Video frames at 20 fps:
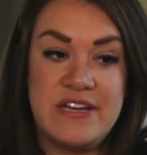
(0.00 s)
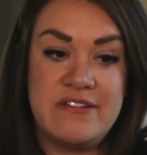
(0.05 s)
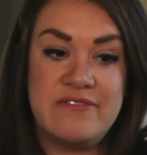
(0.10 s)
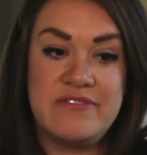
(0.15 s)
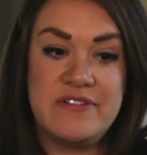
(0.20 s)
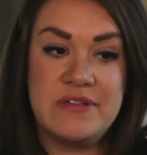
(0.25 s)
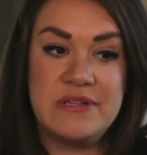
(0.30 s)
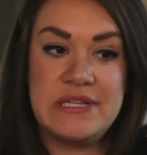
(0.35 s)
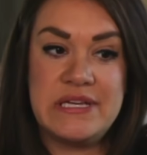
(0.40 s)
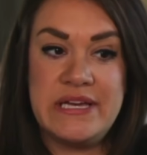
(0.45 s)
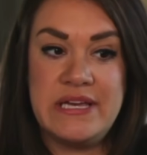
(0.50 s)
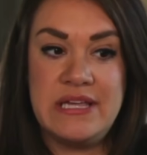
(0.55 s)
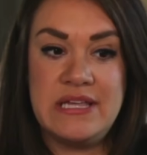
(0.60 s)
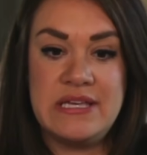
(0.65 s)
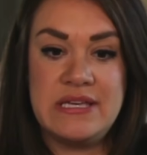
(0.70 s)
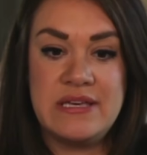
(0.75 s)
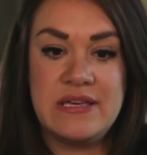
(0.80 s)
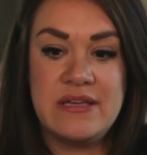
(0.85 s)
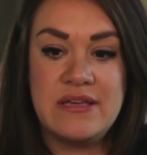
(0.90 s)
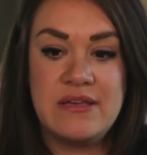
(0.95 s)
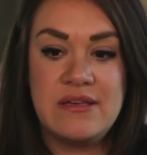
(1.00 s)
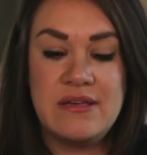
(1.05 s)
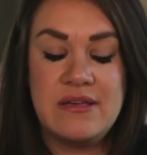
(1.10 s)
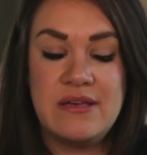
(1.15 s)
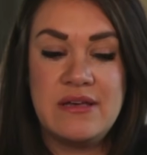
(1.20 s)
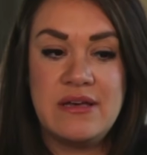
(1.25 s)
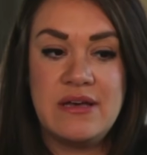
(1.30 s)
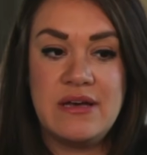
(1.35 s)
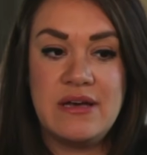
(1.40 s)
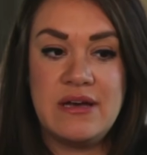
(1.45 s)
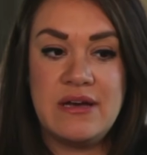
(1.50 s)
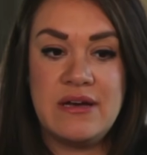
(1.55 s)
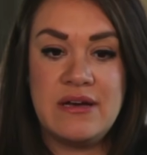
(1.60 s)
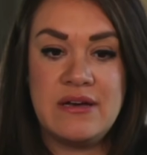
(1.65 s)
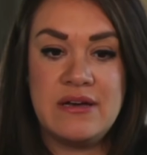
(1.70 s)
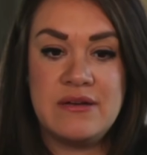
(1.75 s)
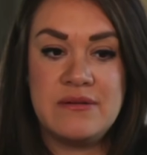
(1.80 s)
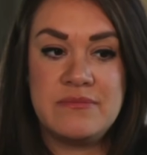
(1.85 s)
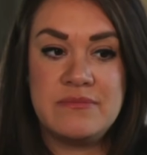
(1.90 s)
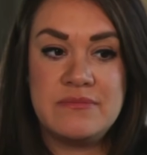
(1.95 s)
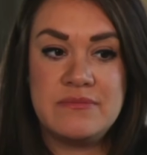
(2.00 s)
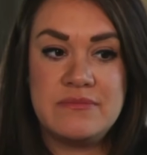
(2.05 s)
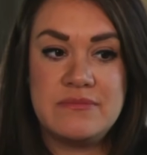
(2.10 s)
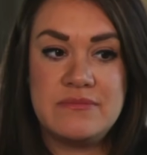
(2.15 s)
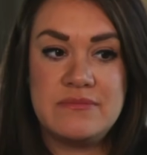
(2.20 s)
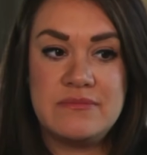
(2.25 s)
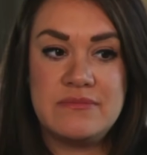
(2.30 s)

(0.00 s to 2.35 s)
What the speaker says: I feel like, um,